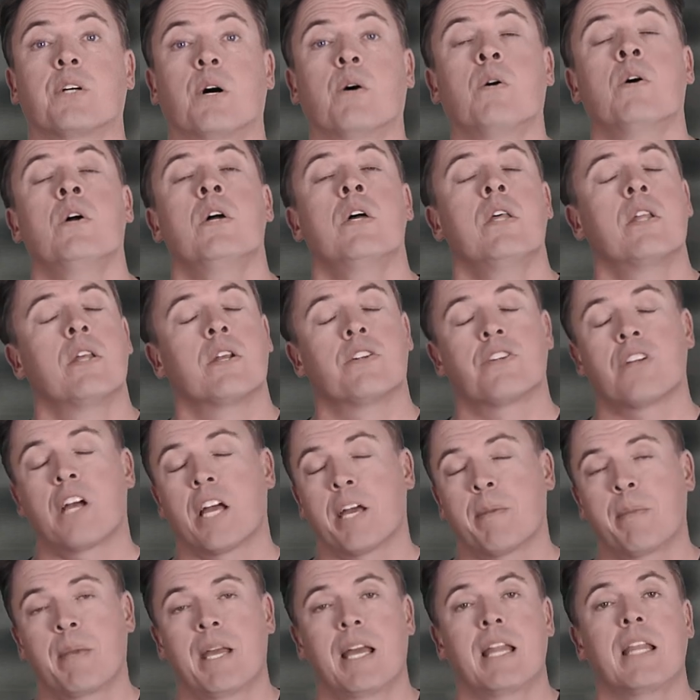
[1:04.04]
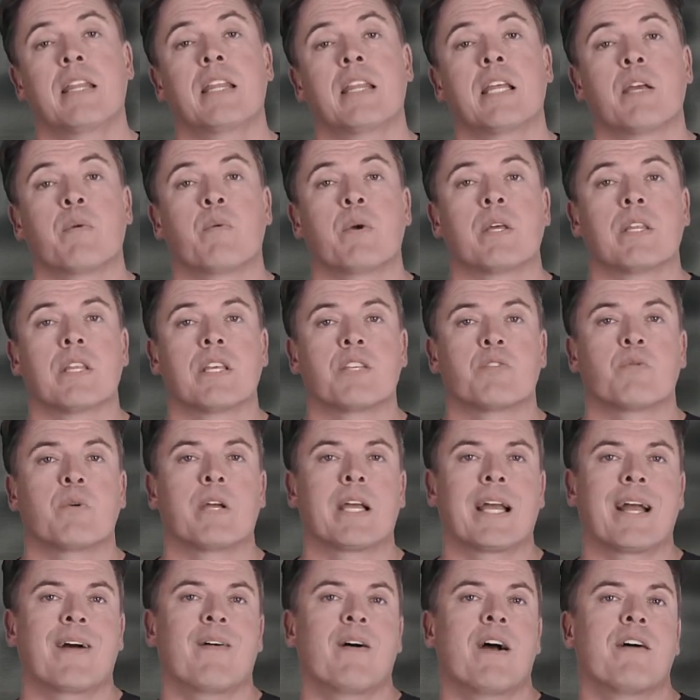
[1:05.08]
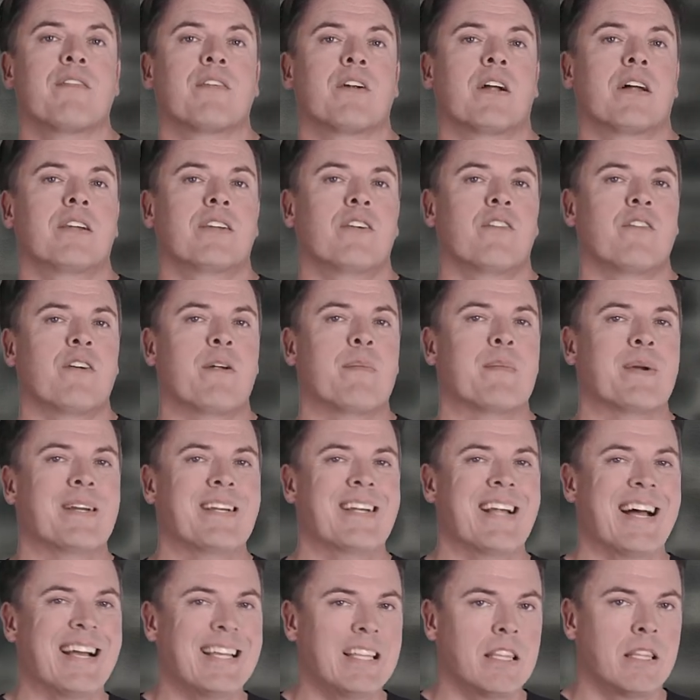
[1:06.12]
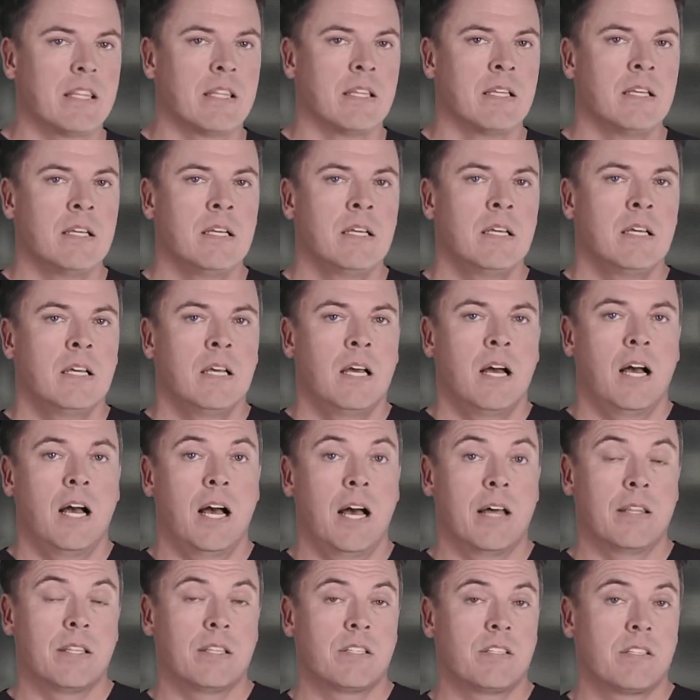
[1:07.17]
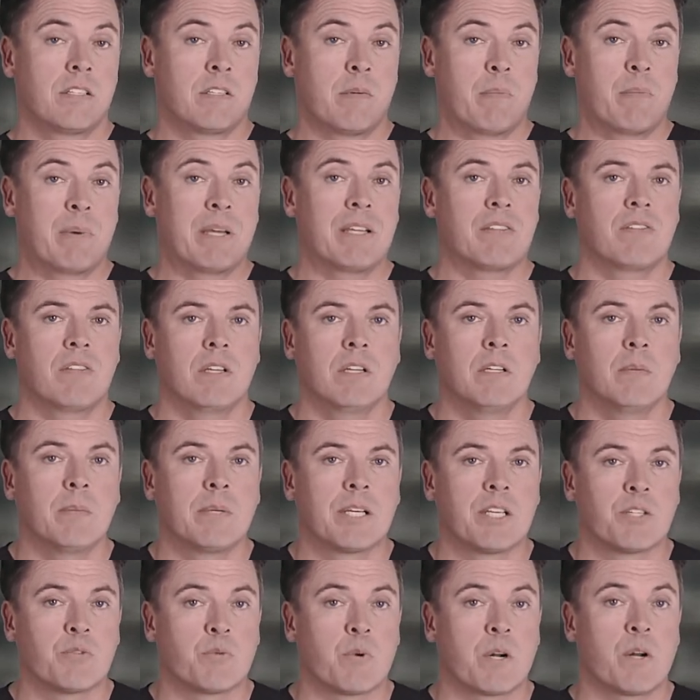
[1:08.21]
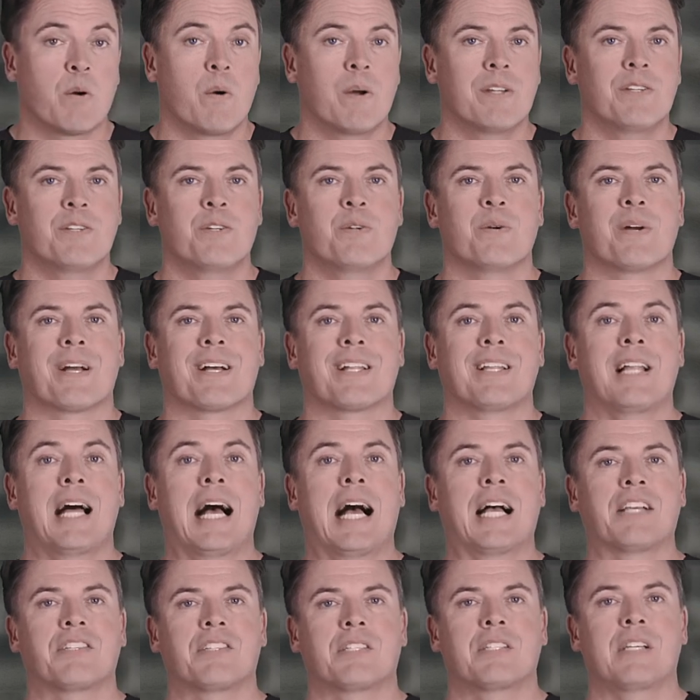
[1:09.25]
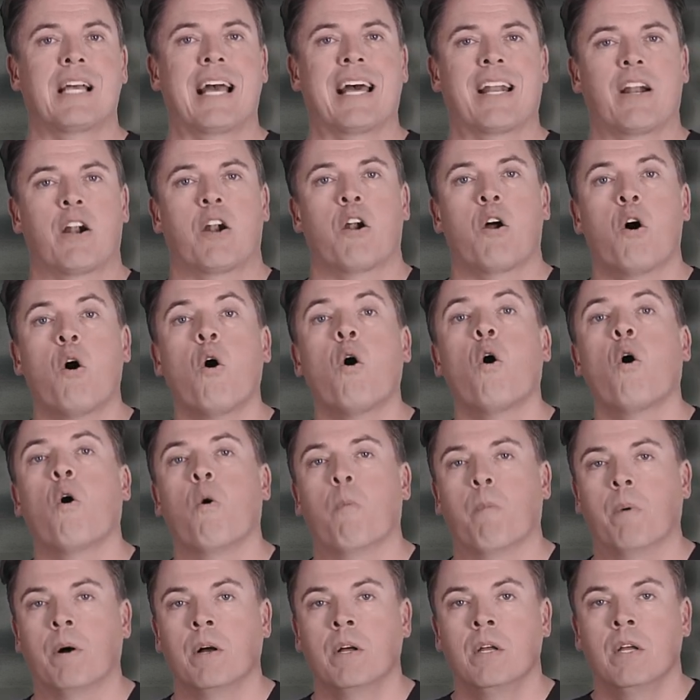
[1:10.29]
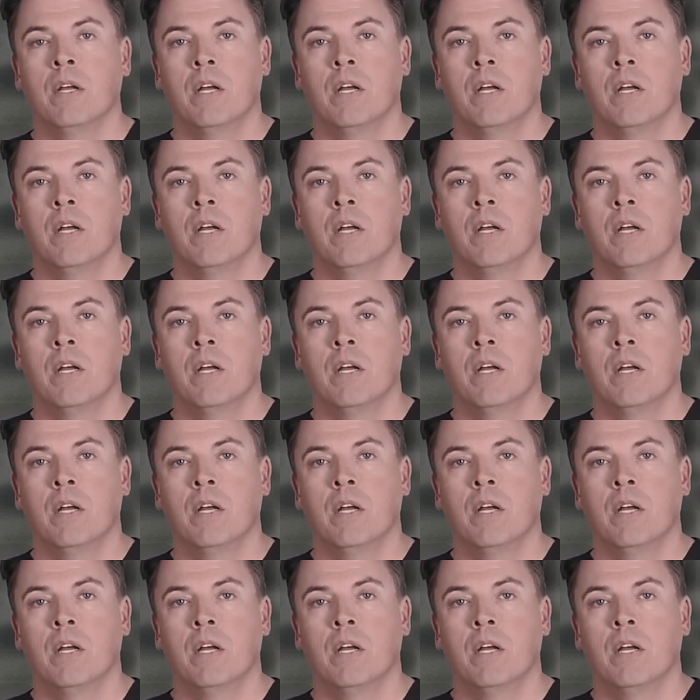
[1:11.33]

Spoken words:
so there's not going to be anything with this week. However, on November 9th, this is a big deal because we're going to do a class at our home.